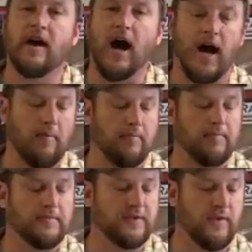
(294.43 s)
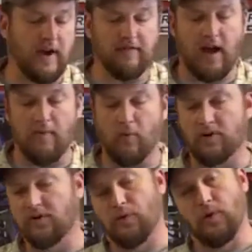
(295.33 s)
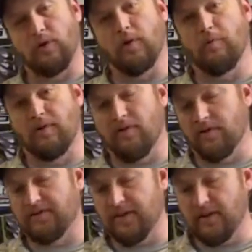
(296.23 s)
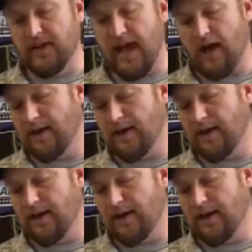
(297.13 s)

so that I've got more control and a little more versatility out